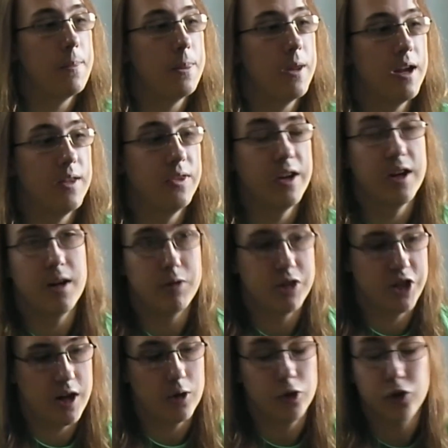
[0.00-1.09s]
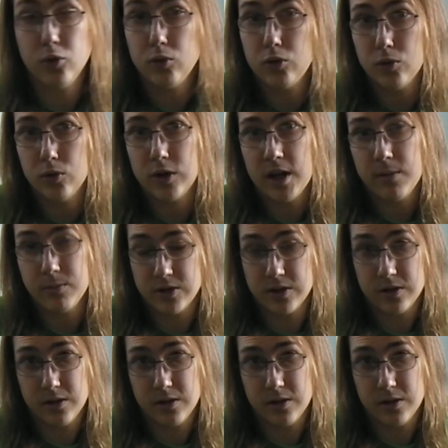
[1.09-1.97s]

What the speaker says: and then I will check on two new games,